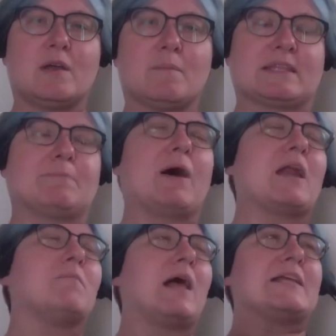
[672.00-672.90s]
But the
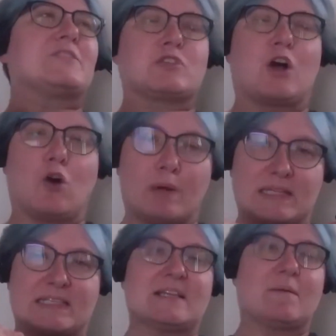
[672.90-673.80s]
bottom line is there's
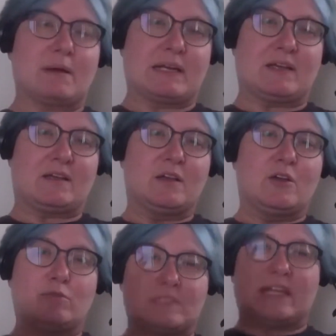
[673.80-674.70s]
always somebody
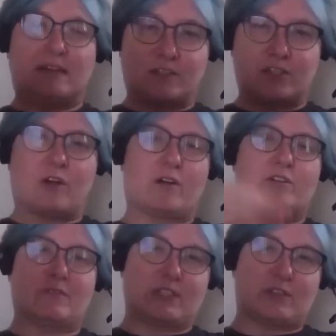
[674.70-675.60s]
who's in
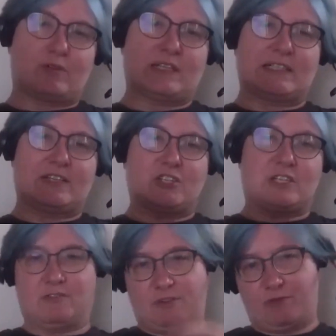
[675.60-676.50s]
charge of a certain decision,
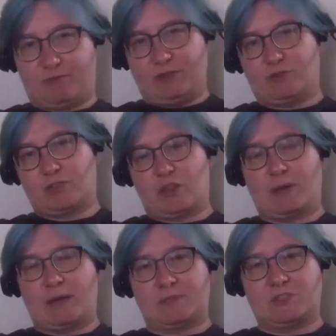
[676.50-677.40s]
even if it filters all the
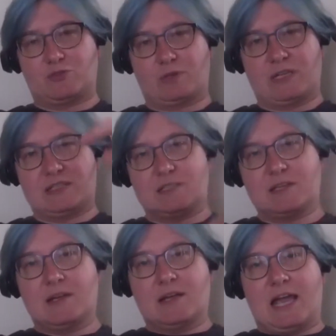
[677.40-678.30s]
way up to Dries.
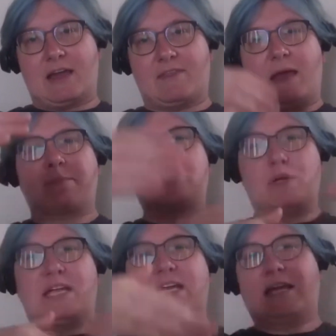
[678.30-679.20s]
And that
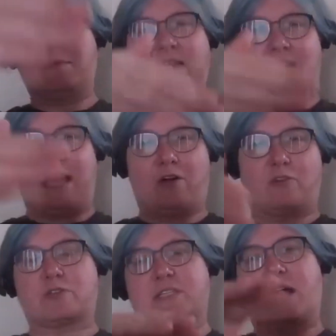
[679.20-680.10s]
between him and
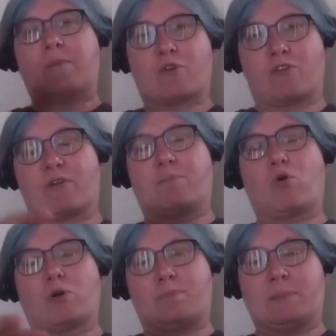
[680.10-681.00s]
there's a number of
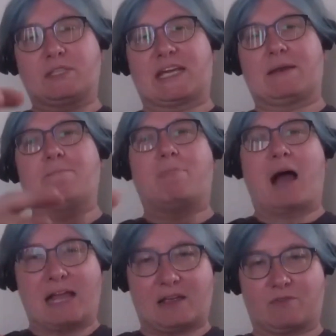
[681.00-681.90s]
important people to get
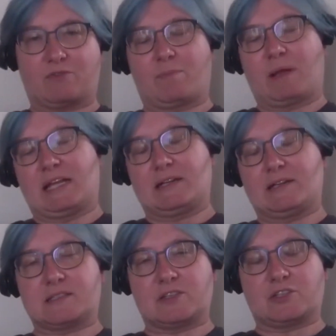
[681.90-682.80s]
buy-in from on any
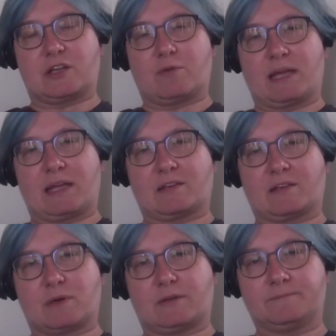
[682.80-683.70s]
decision that you're making
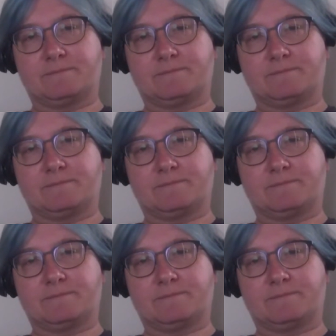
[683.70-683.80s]
as well.